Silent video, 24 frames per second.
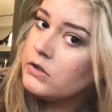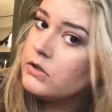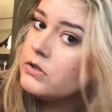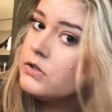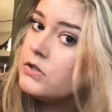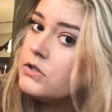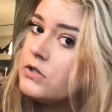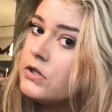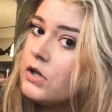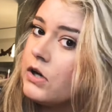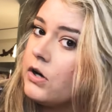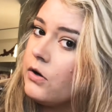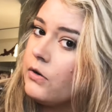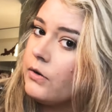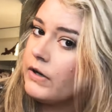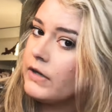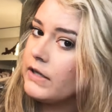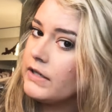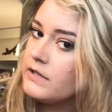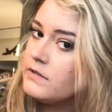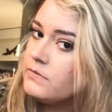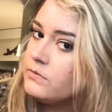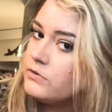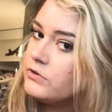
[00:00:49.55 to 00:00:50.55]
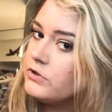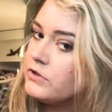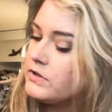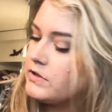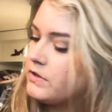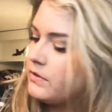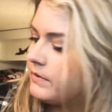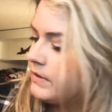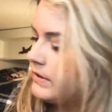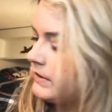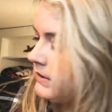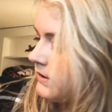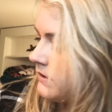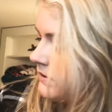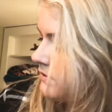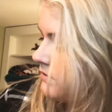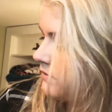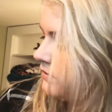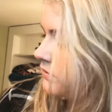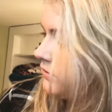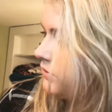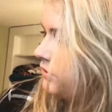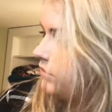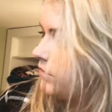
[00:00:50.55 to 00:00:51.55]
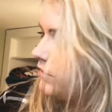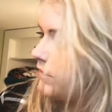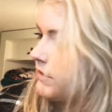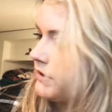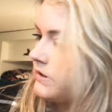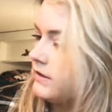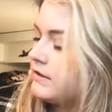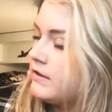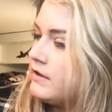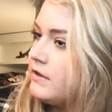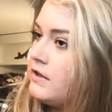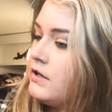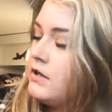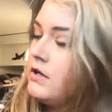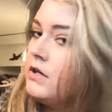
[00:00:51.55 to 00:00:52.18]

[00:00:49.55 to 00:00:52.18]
So I guess we'll just go ahead and get started.